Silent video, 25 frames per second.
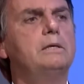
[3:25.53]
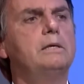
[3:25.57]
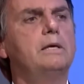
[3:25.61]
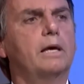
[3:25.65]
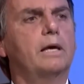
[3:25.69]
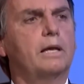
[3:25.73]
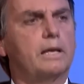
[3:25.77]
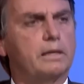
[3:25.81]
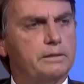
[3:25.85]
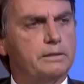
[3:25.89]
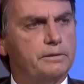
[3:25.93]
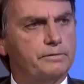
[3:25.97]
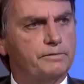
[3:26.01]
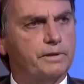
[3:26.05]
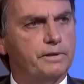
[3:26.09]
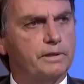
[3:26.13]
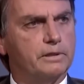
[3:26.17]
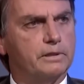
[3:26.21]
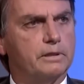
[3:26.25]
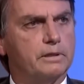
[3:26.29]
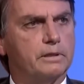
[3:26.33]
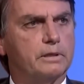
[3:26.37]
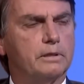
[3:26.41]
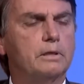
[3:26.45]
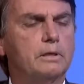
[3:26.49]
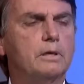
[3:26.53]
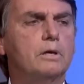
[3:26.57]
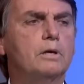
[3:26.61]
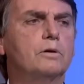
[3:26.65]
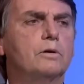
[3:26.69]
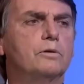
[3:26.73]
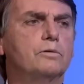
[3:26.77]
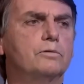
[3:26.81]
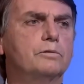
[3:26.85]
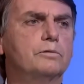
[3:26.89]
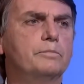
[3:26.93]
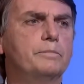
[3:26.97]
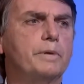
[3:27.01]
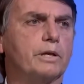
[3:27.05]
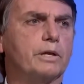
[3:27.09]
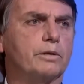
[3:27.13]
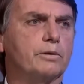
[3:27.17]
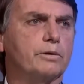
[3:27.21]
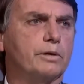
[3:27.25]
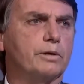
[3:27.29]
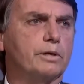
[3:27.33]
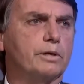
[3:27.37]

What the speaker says: a rapist and a murderer.